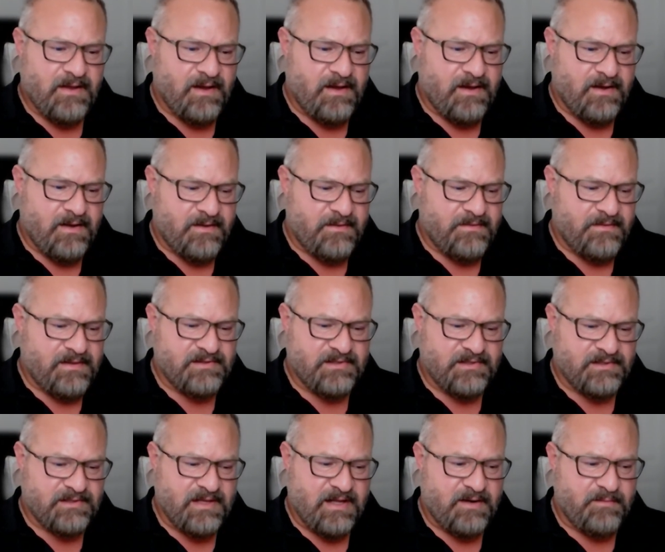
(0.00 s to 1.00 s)
uh, that's
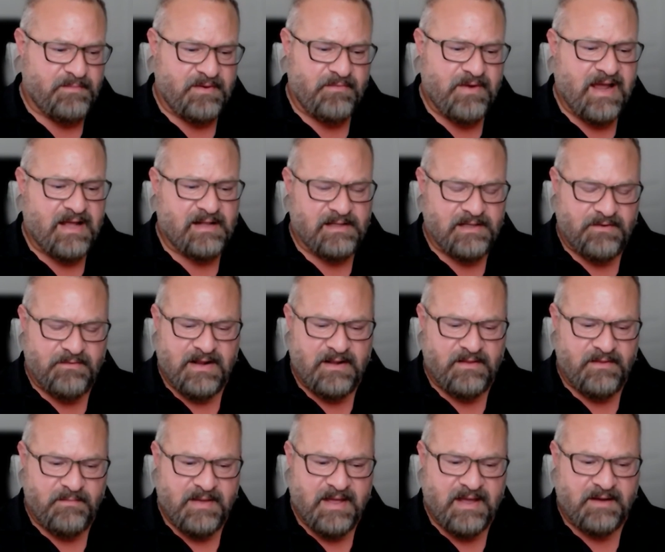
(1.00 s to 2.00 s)
just kind of been rattling
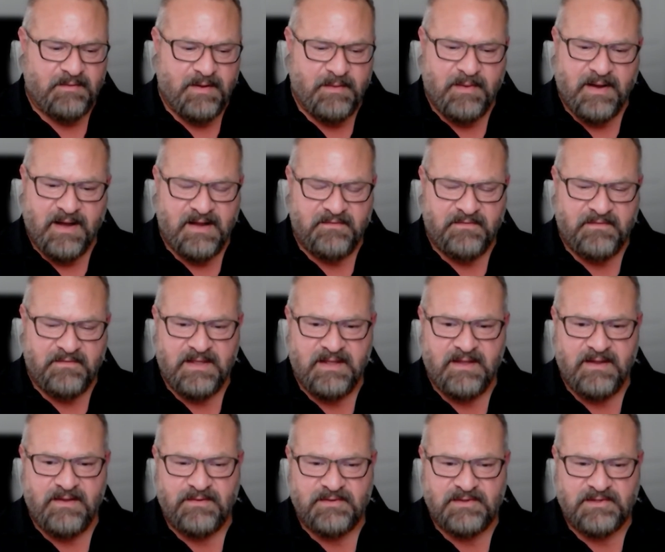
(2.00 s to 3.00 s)
around the back of my mind for
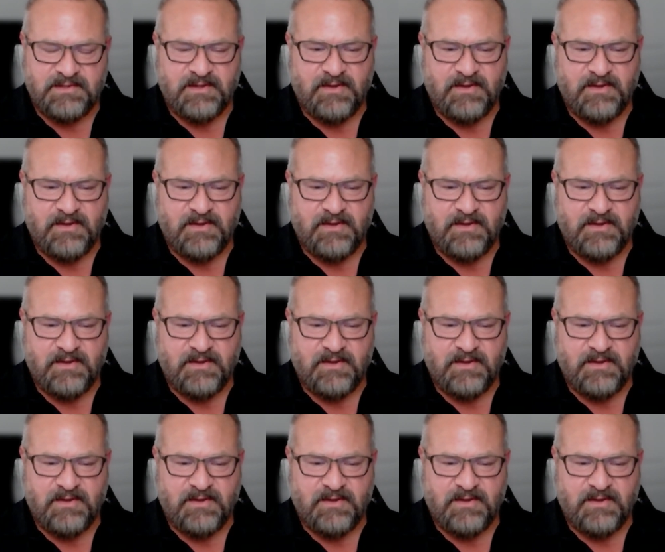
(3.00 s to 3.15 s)
years.